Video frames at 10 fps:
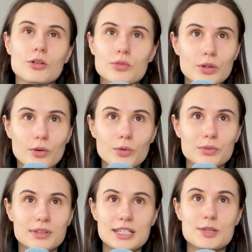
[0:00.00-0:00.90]
oh
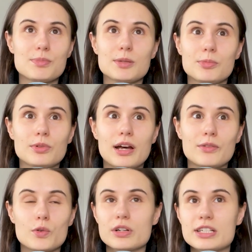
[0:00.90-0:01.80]
no, these people have
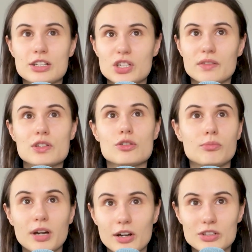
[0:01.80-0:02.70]
already achieved so
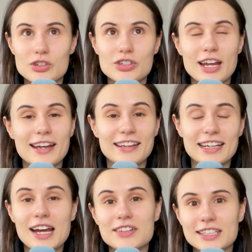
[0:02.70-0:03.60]
much and I
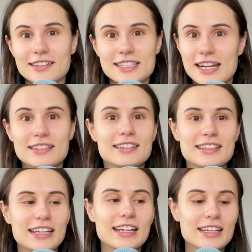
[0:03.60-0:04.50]
haven't got
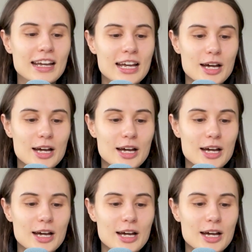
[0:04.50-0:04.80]
anything